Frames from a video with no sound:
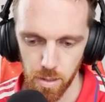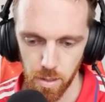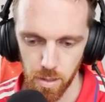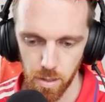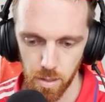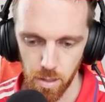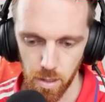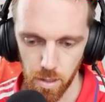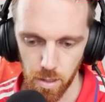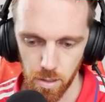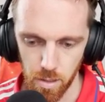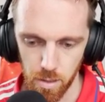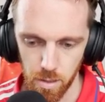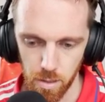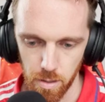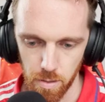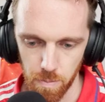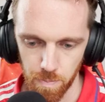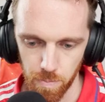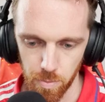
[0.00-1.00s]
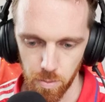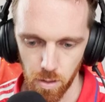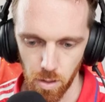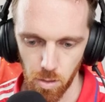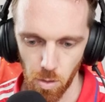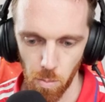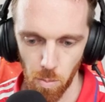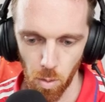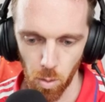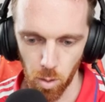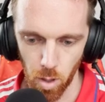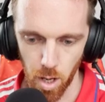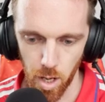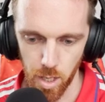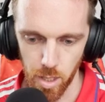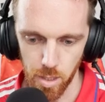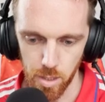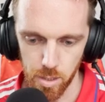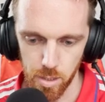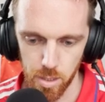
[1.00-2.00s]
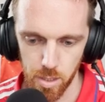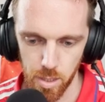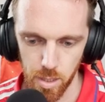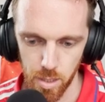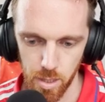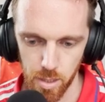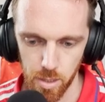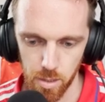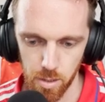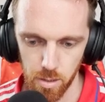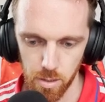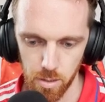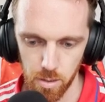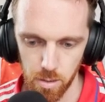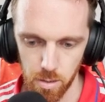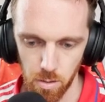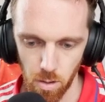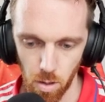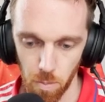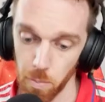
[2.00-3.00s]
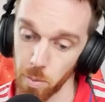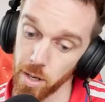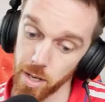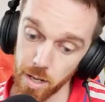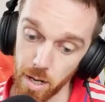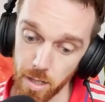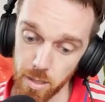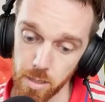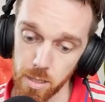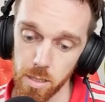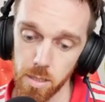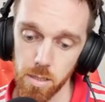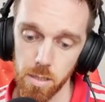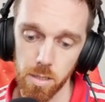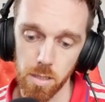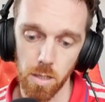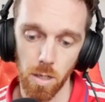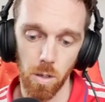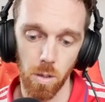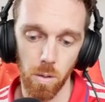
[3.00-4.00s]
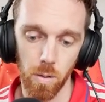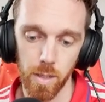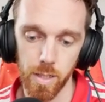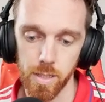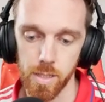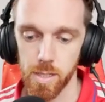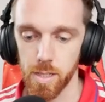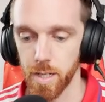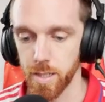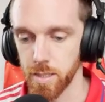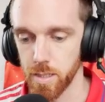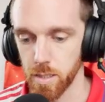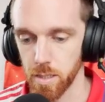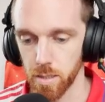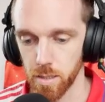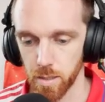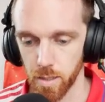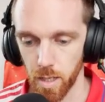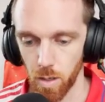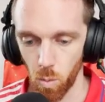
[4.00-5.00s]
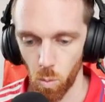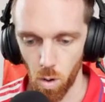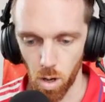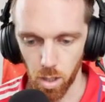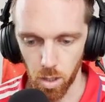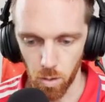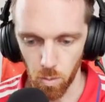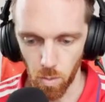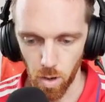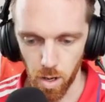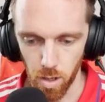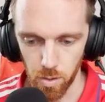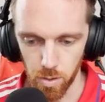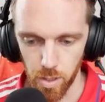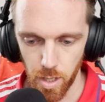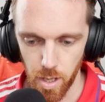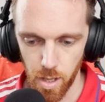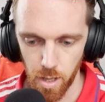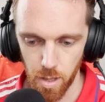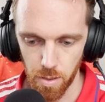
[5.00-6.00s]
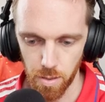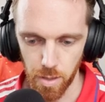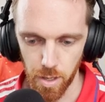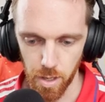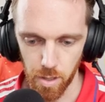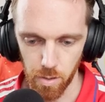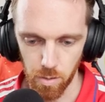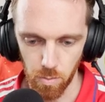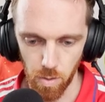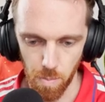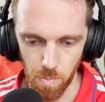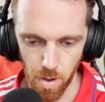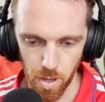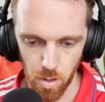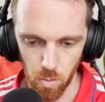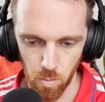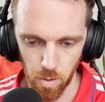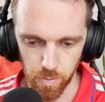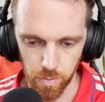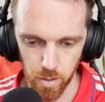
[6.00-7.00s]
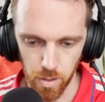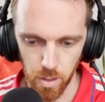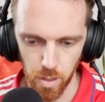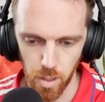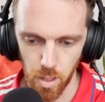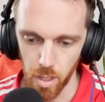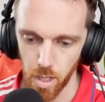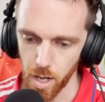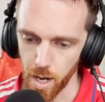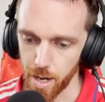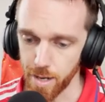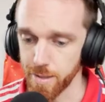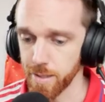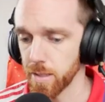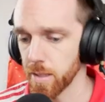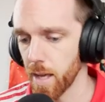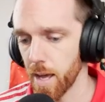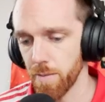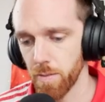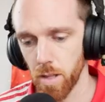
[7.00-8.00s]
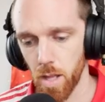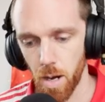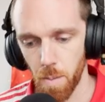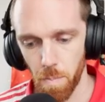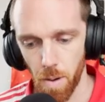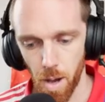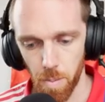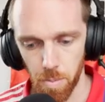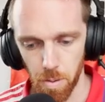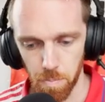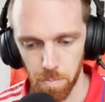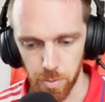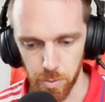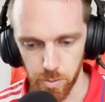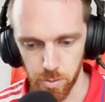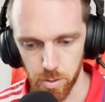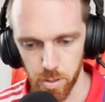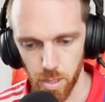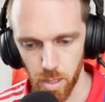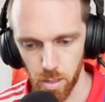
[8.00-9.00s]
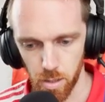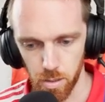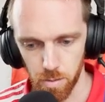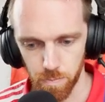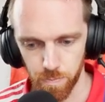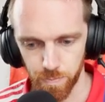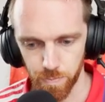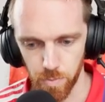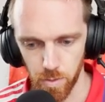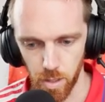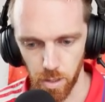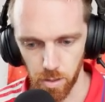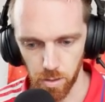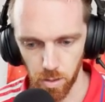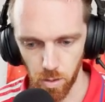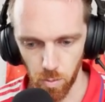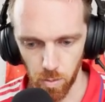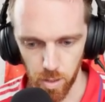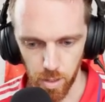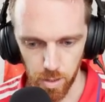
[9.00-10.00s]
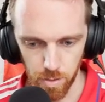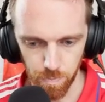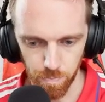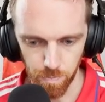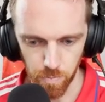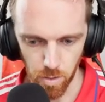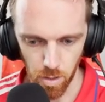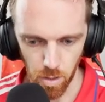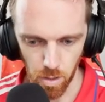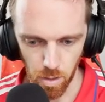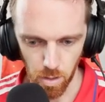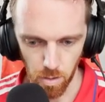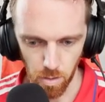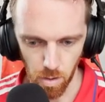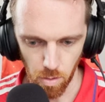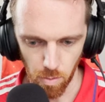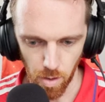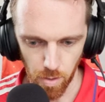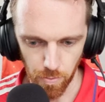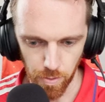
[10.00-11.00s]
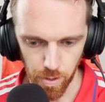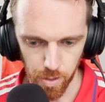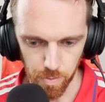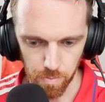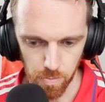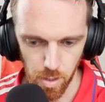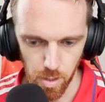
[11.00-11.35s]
the bores here are pretty nice, so it's nice to kind of walk around there and right by the river. And I think they have a lot of pop-up booths that are going in around there.